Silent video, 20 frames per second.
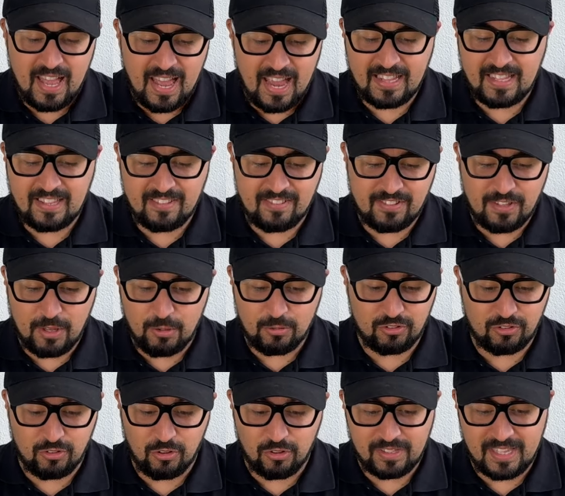And it's still
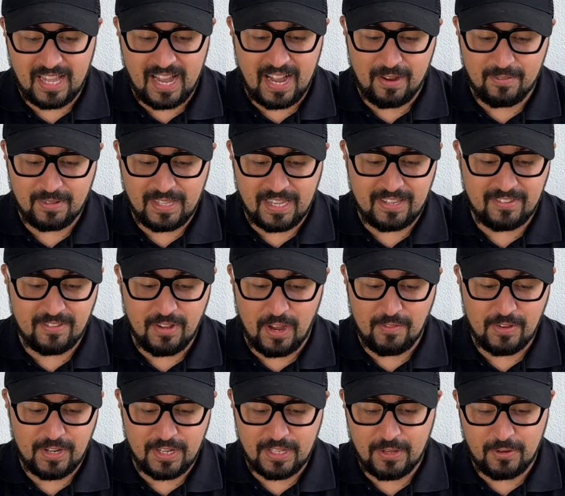stuck now and it's
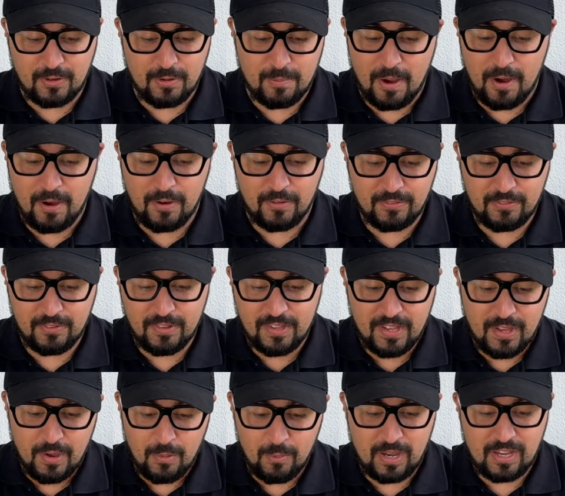not even going to come off,
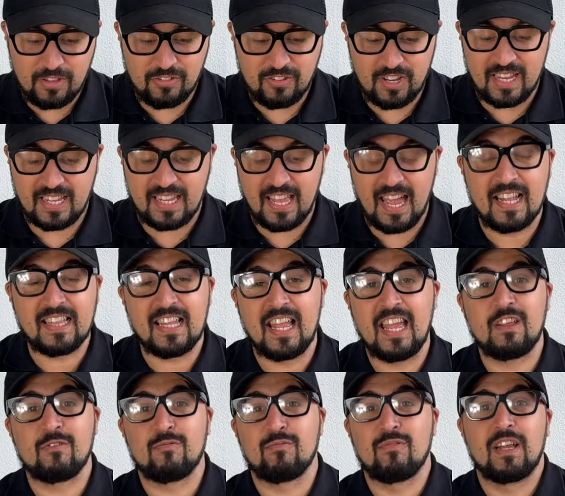which again
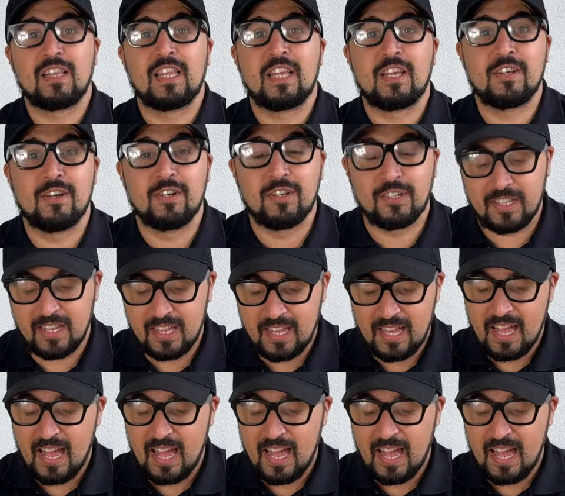is really good.